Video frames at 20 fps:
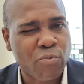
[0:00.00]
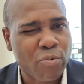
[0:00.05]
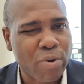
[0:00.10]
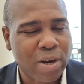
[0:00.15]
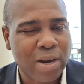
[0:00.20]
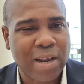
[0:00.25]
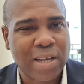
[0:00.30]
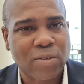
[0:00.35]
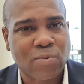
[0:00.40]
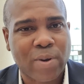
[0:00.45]

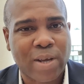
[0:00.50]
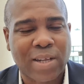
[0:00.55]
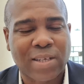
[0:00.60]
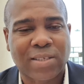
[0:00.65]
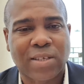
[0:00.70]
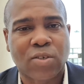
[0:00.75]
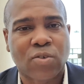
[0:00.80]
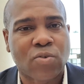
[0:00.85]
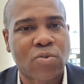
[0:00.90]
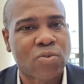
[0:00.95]
that's why they
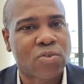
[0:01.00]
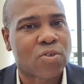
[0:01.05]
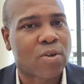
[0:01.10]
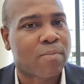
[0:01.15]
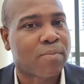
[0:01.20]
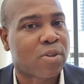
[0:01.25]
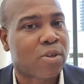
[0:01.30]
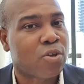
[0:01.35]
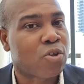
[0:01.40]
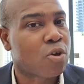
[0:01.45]
say do
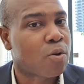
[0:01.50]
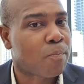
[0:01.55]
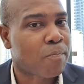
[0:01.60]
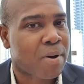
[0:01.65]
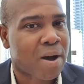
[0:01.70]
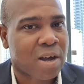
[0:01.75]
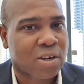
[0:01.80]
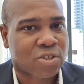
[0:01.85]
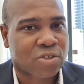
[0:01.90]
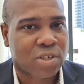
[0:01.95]
something you're
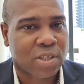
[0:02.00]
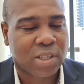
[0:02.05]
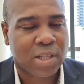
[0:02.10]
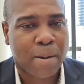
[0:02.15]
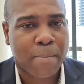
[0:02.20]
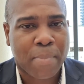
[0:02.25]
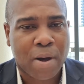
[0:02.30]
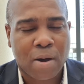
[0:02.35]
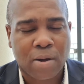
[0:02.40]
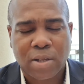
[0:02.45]
passionate
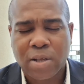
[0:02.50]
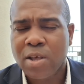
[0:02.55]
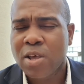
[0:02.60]
about.